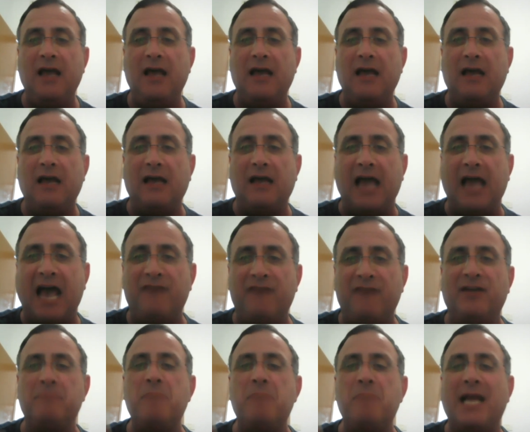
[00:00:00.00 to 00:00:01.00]
having
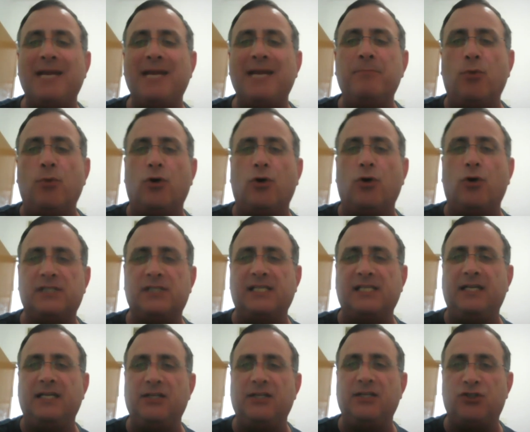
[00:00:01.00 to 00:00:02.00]
many more
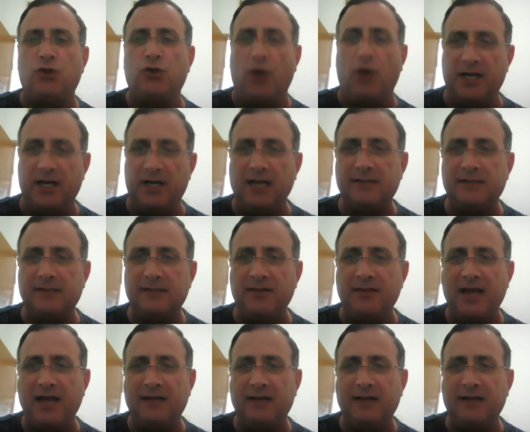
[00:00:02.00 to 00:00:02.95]
cities join us in that.